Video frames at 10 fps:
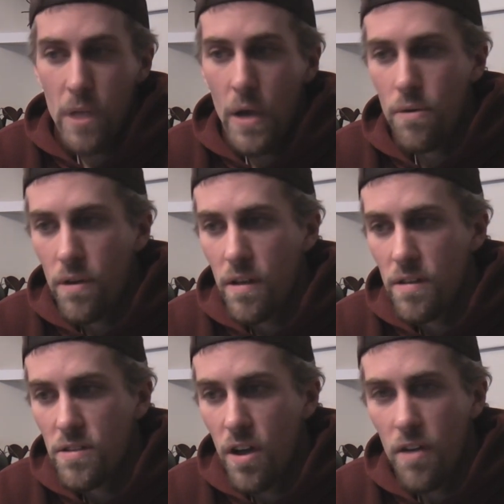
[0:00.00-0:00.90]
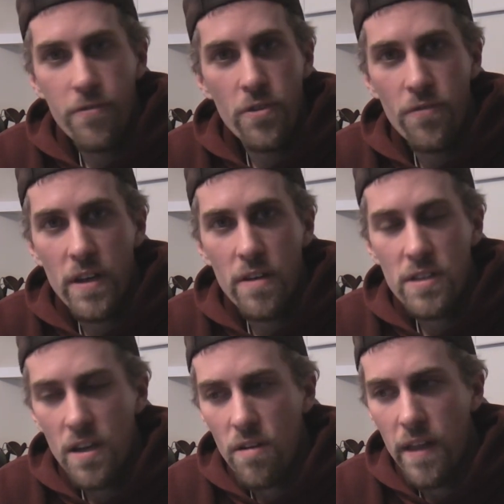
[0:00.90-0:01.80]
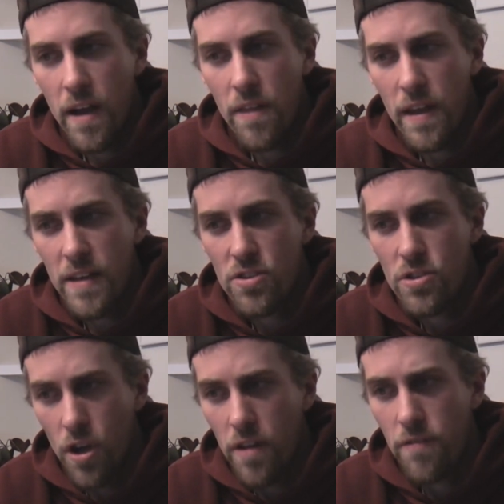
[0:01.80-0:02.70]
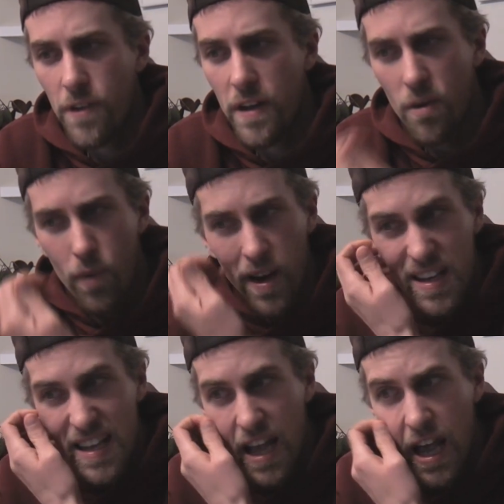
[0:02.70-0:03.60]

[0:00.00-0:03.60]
you know saw a few videos here and there and then I saw the video where he